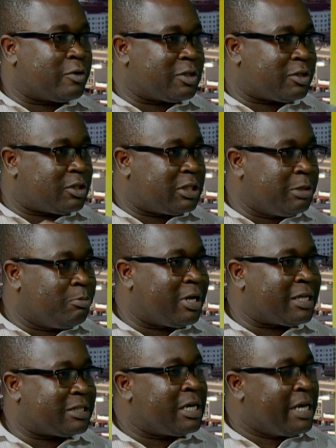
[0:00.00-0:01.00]

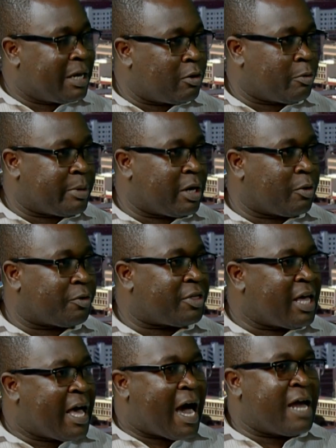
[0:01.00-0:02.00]
stimulus economic growth.
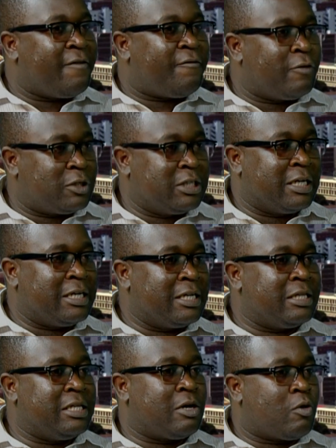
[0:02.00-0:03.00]
Unfortunately,
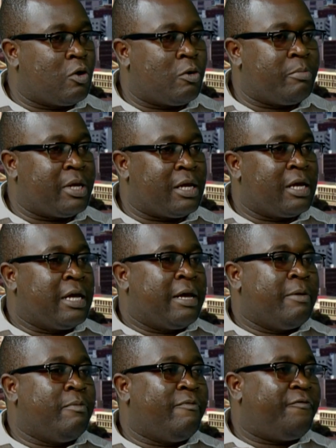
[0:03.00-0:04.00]
the economy
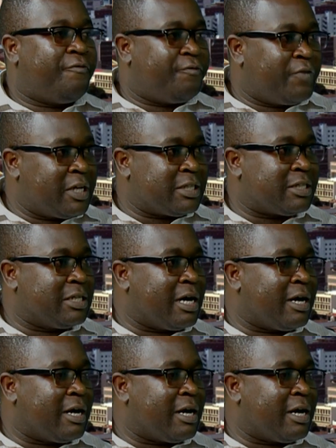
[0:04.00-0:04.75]
faced